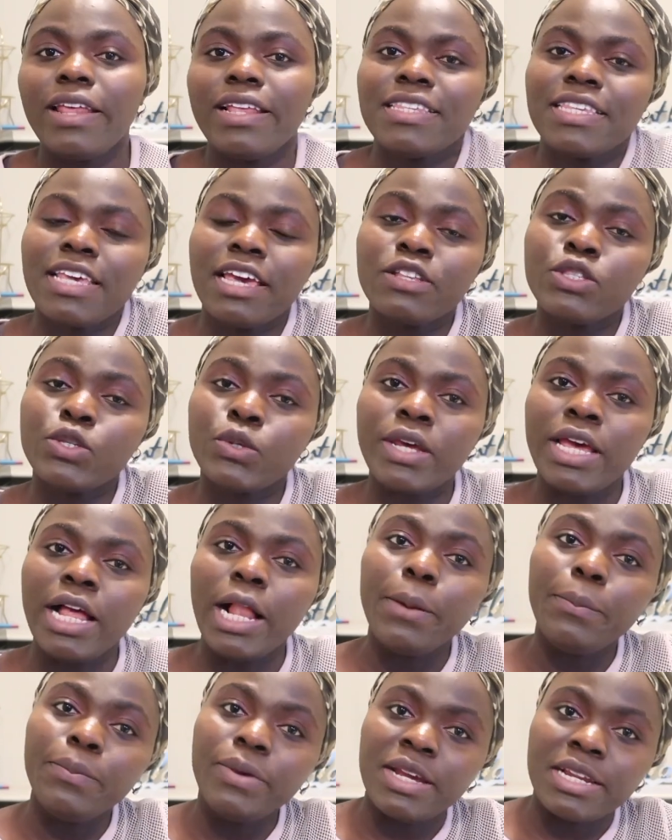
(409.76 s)
let's get to the
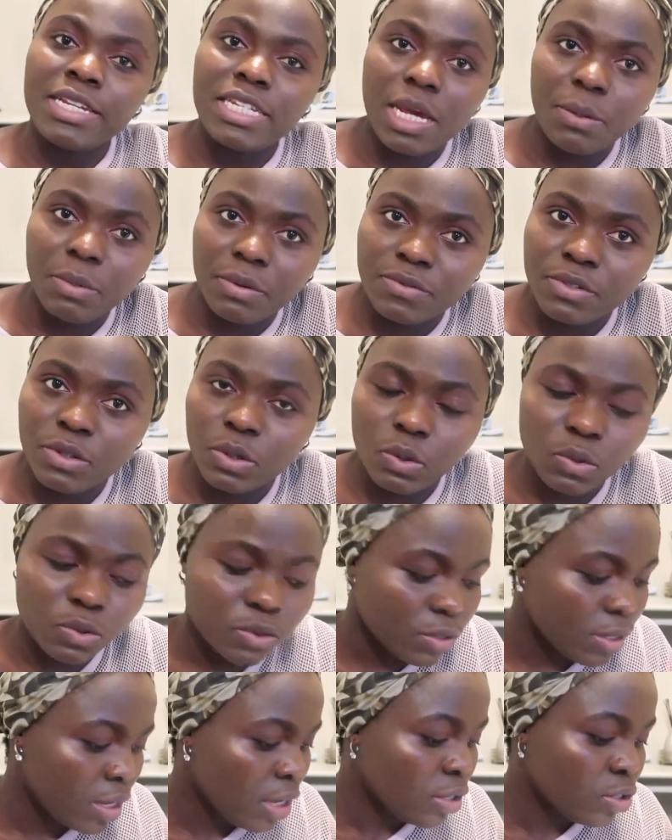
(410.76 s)
LPN type of
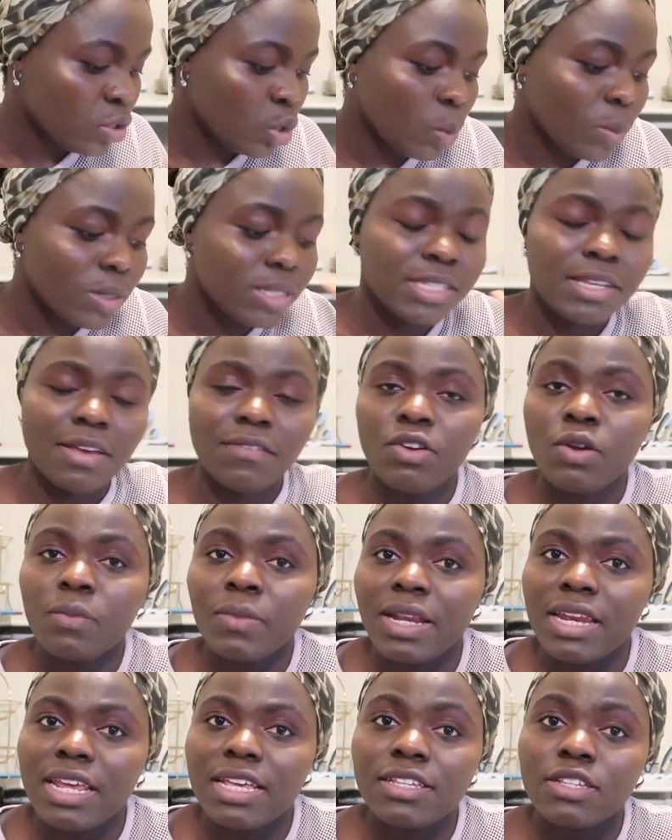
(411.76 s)
schools. So number seven
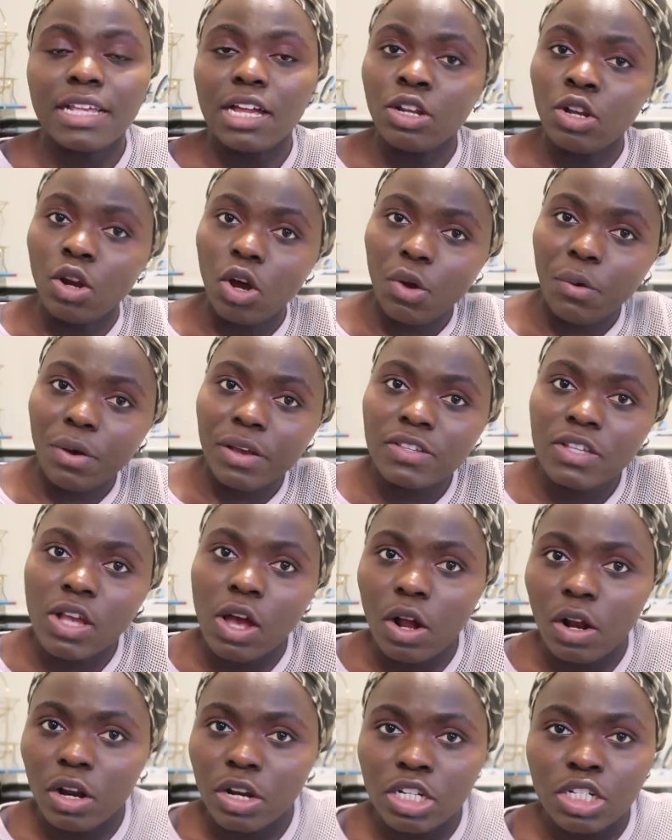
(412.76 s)
one is NorQuest
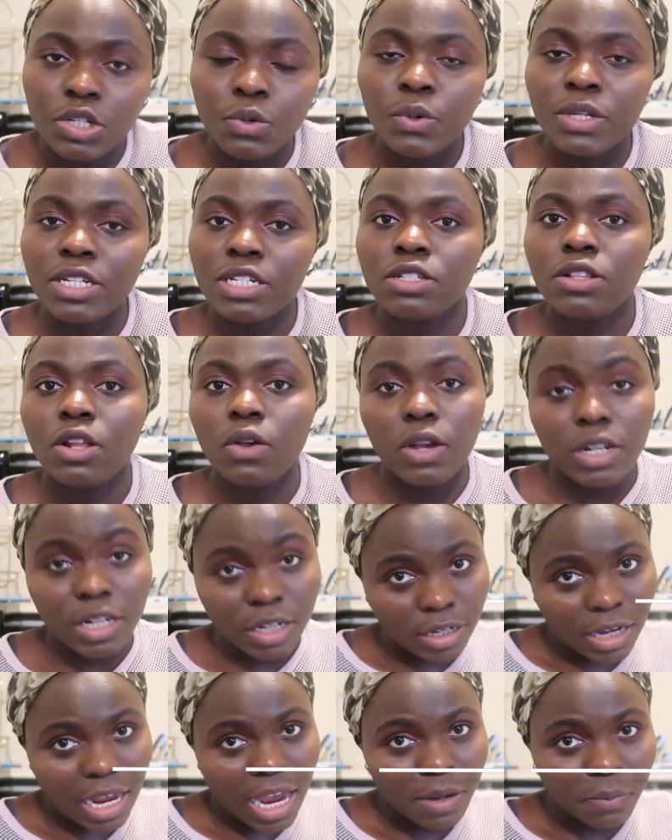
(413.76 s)
College, which is located
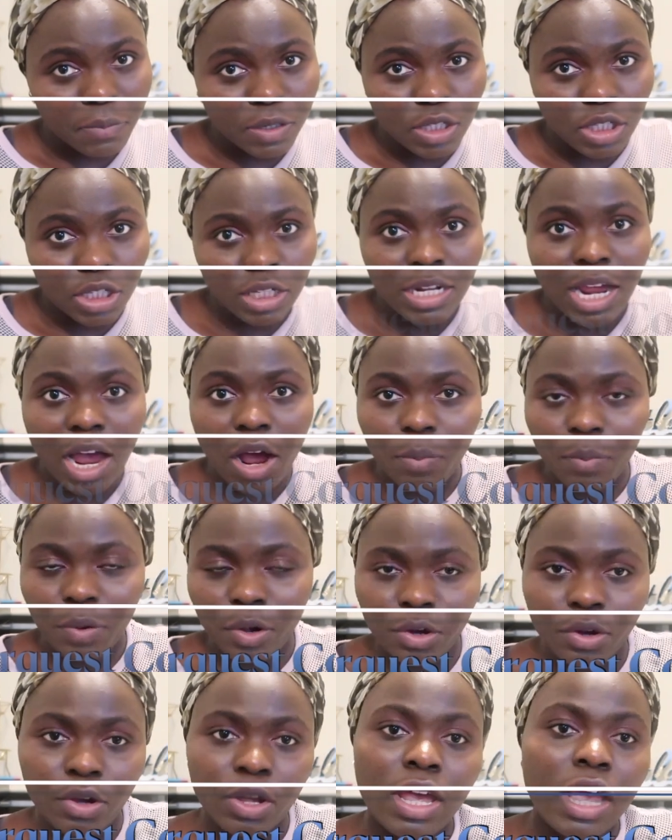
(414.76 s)
in Edmonton,
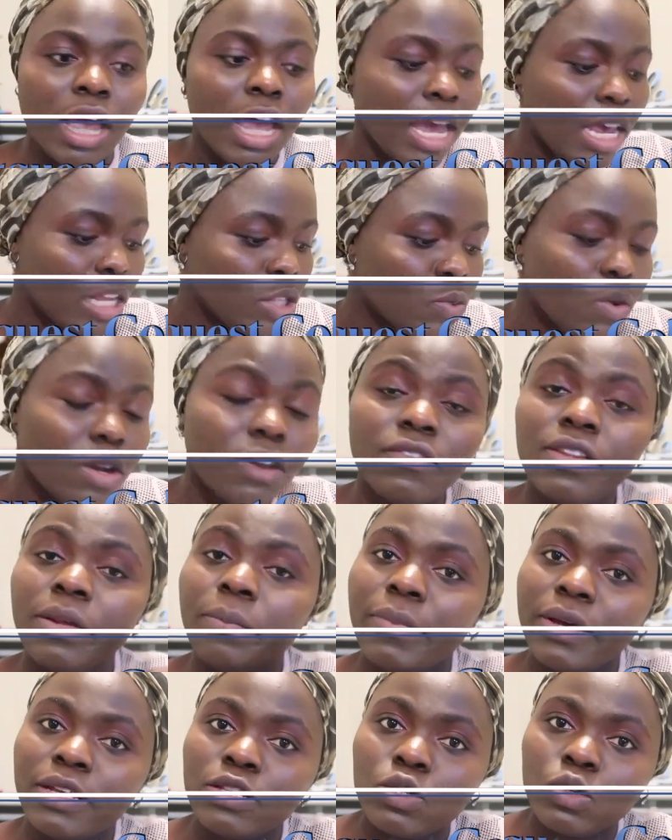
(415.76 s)
Alberta. It's one of the
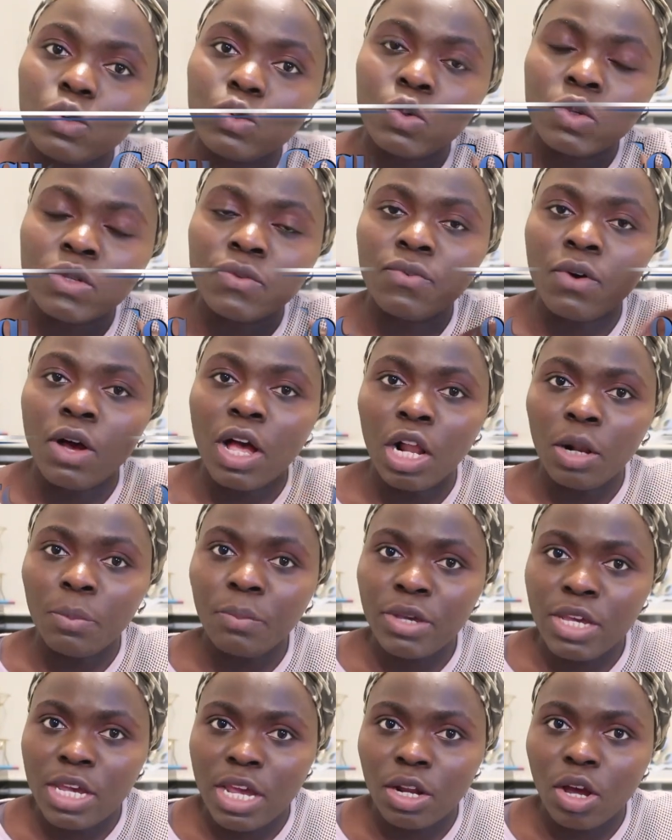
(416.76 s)
best schools for
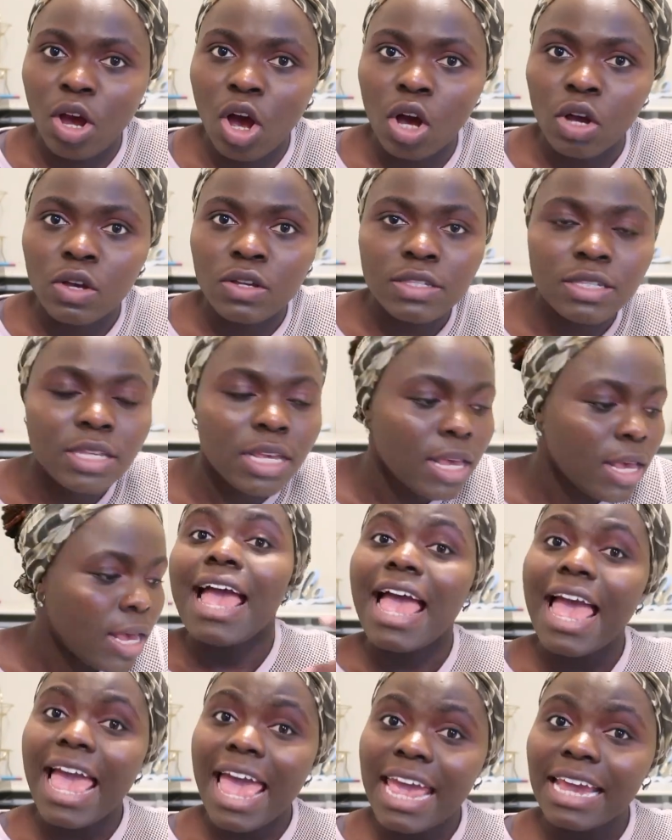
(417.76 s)
LPN course,
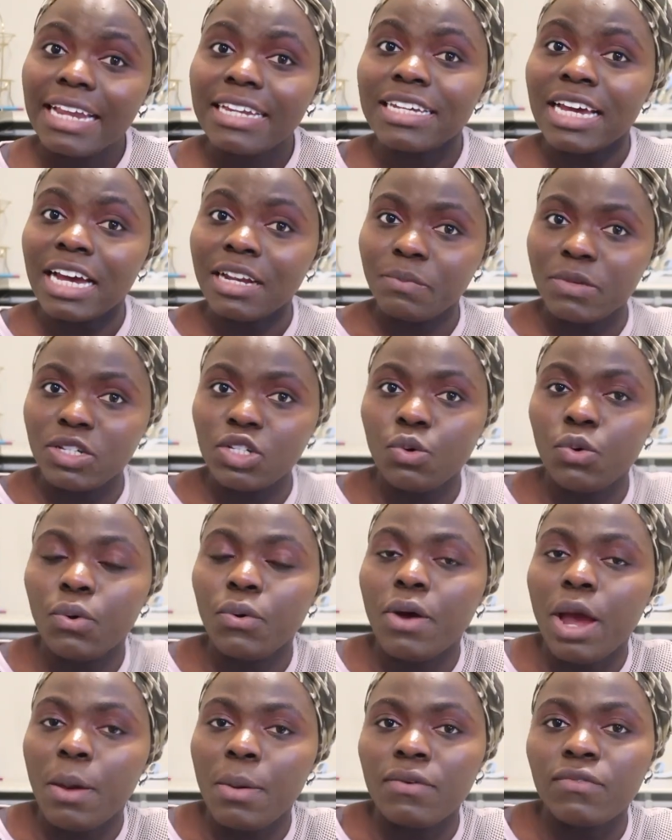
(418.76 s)
and the admission
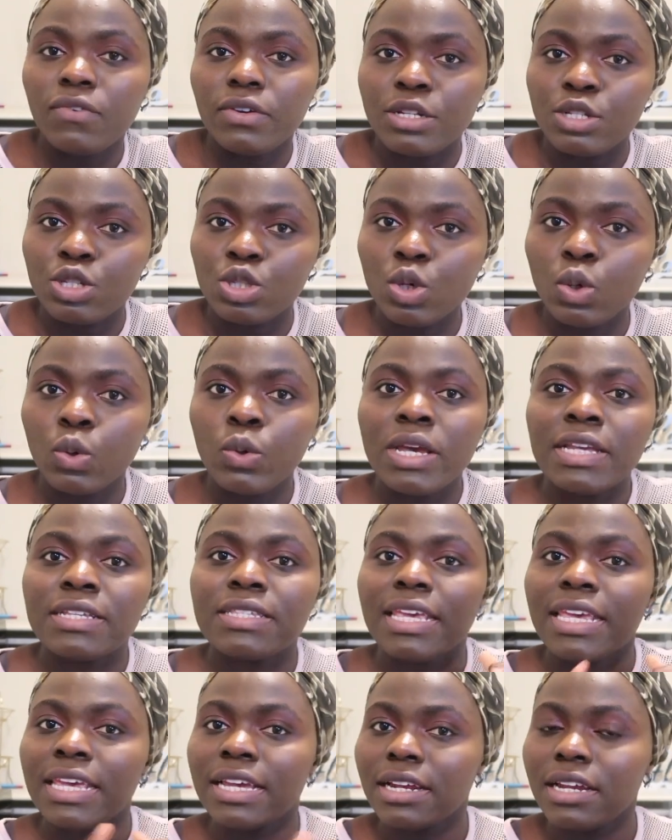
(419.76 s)
requirement for this school is
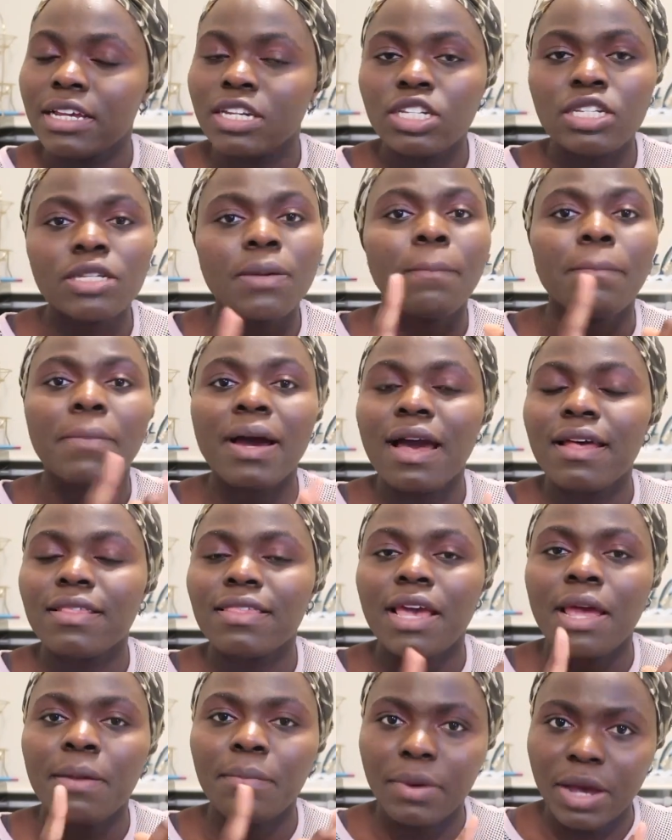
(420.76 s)
English, Math
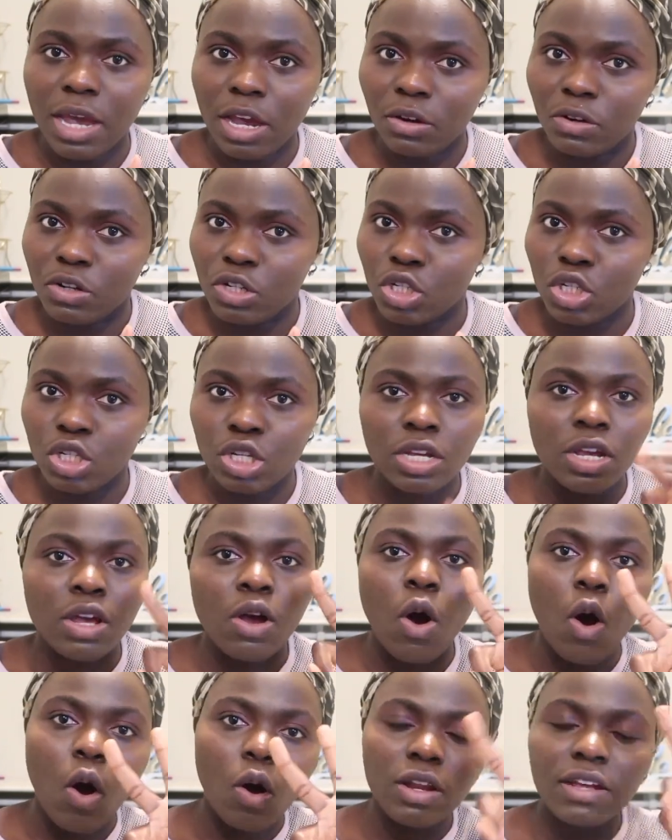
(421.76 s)
and Biology.
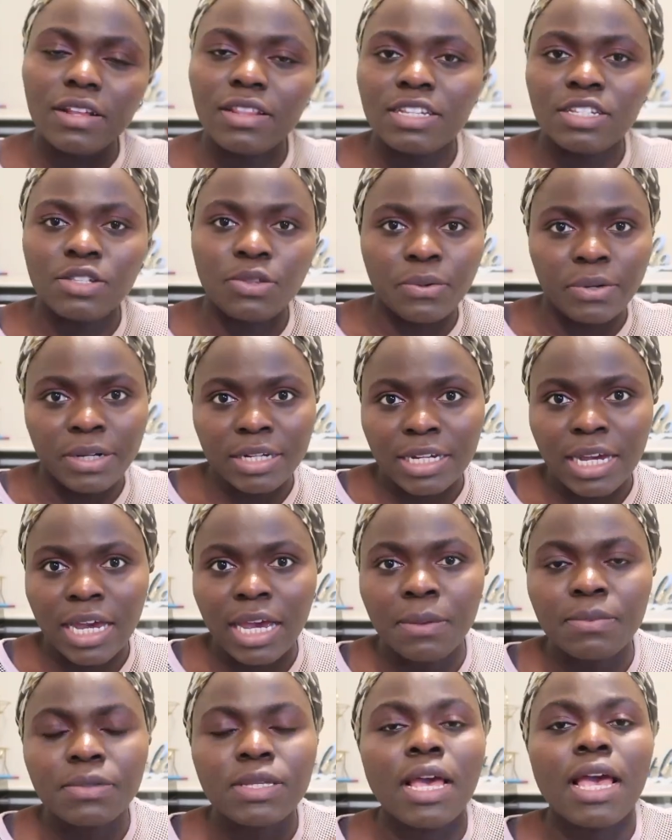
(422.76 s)
Only these three
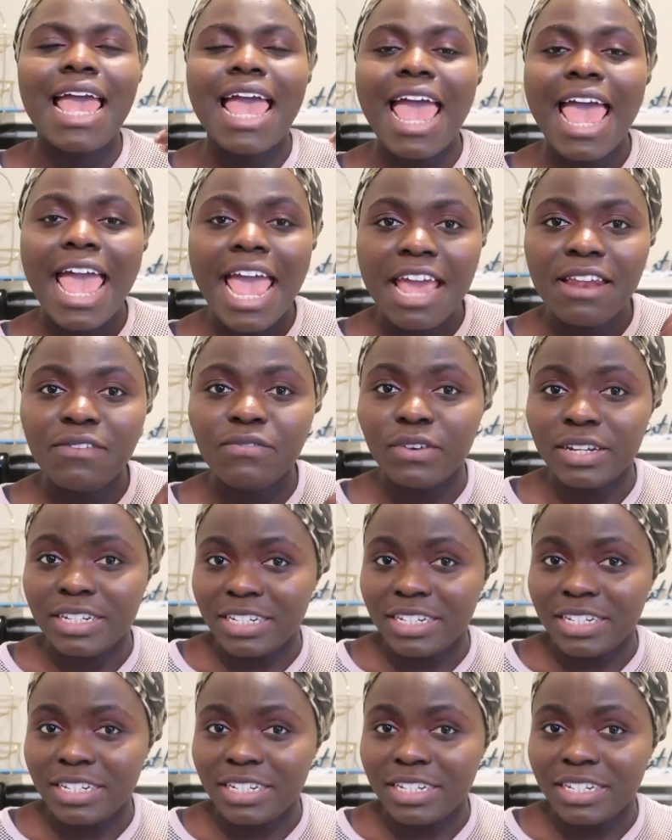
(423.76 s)
types. And for